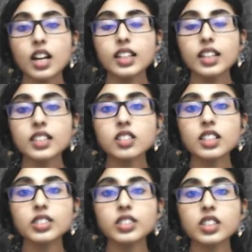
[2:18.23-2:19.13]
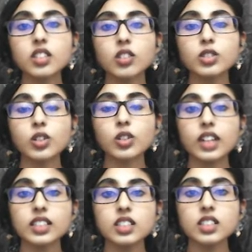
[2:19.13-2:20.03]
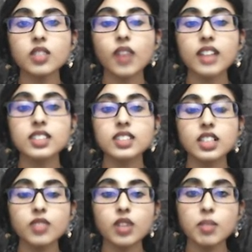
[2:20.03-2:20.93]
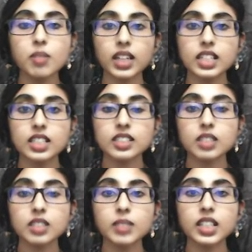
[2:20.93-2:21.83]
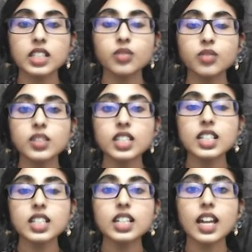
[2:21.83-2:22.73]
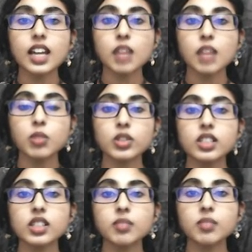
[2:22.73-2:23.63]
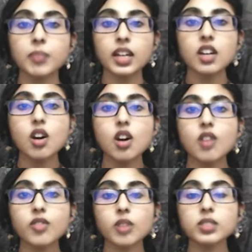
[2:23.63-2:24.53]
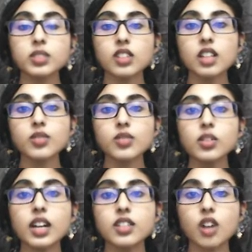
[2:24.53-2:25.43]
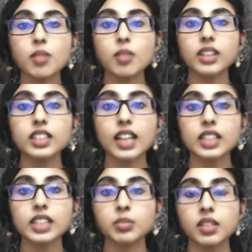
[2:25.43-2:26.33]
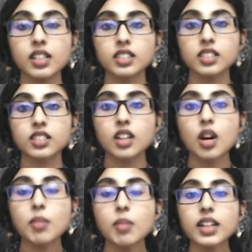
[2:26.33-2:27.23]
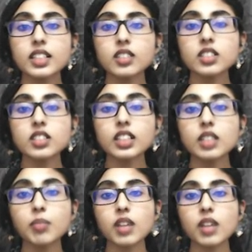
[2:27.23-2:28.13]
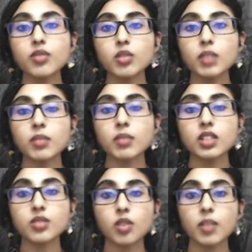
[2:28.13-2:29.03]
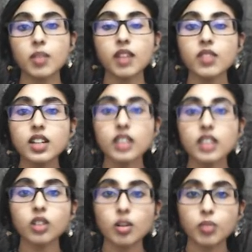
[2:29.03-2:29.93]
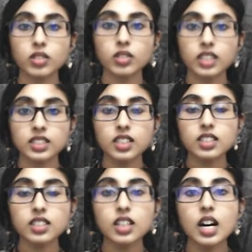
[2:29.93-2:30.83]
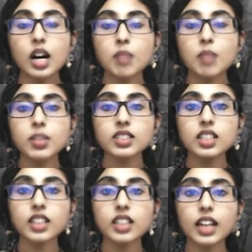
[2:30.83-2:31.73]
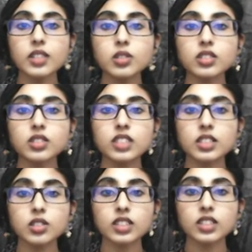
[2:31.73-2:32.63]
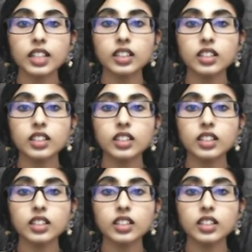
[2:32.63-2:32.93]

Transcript: Dissociation also can serve as a defense mechanism against physical and emotional pain from stressful and traumatic experience. By dissociating painful memories from everyday thought processes, a person can use dissociation